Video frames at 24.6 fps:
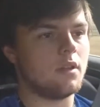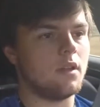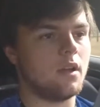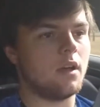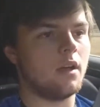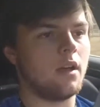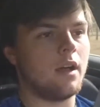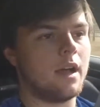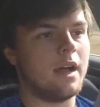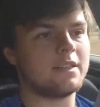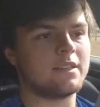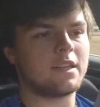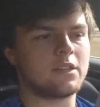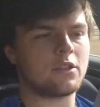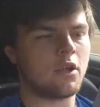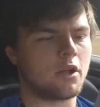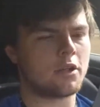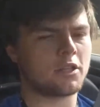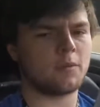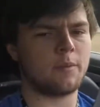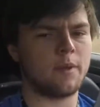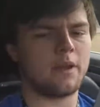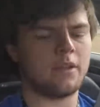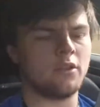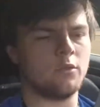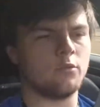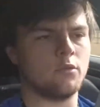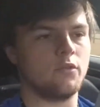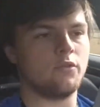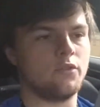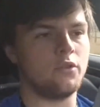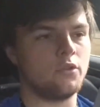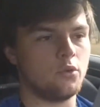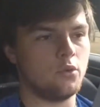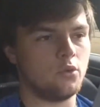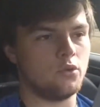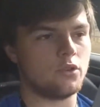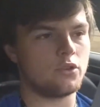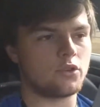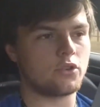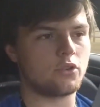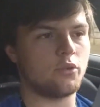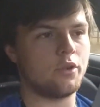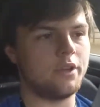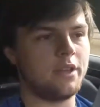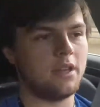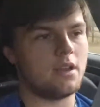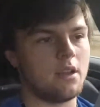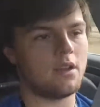As I talked about in the review, the
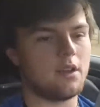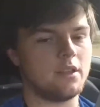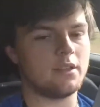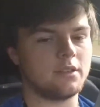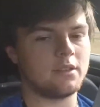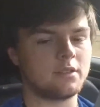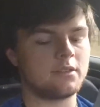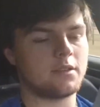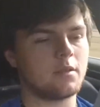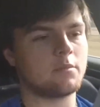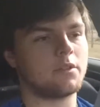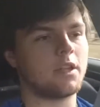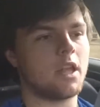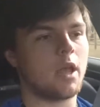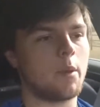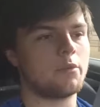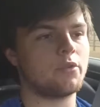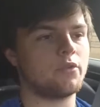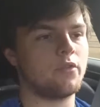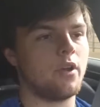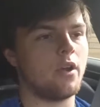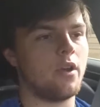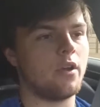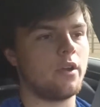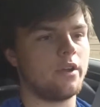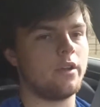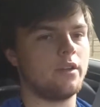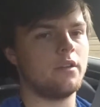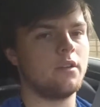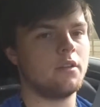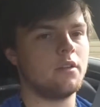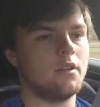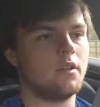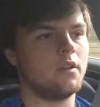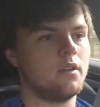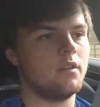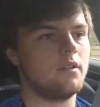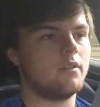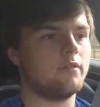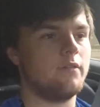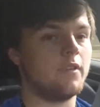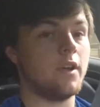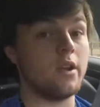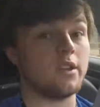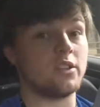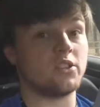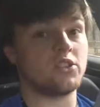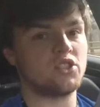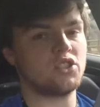screen is sometimes very,
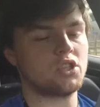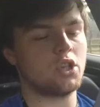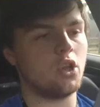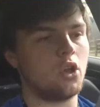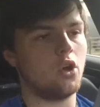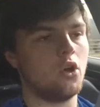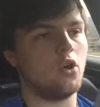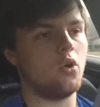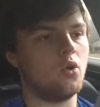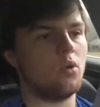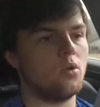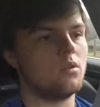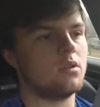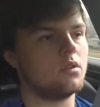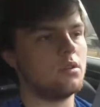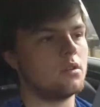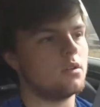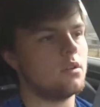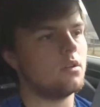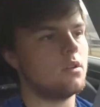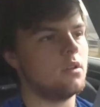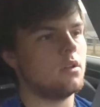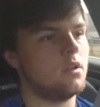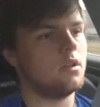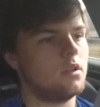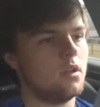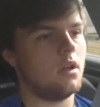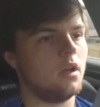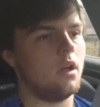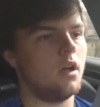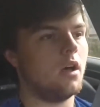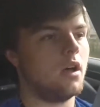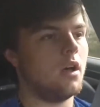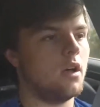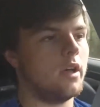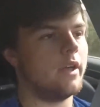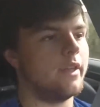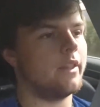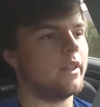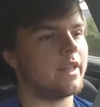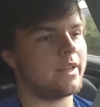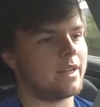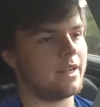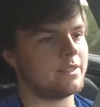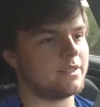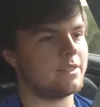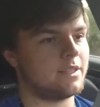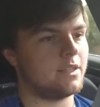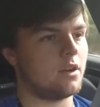very slow. And
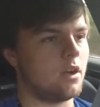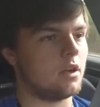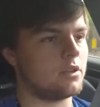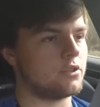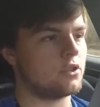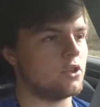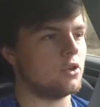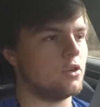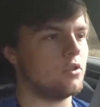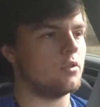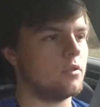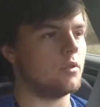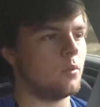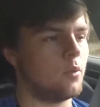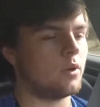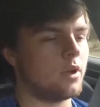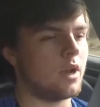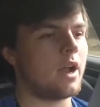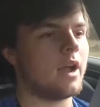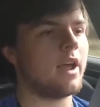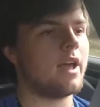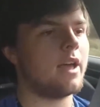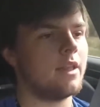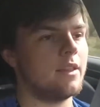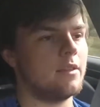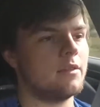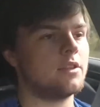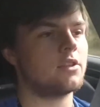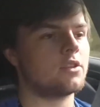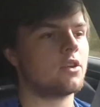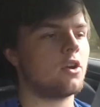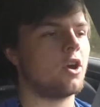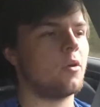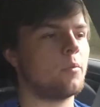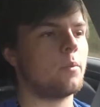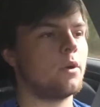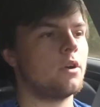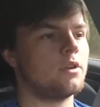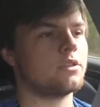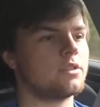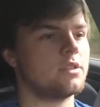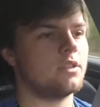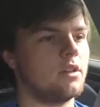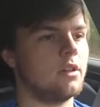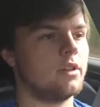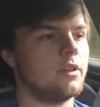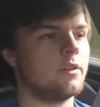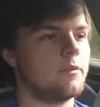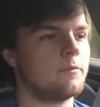like I said, also, the one I had in this car
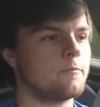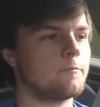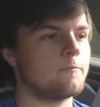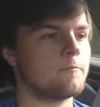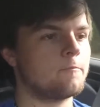personally,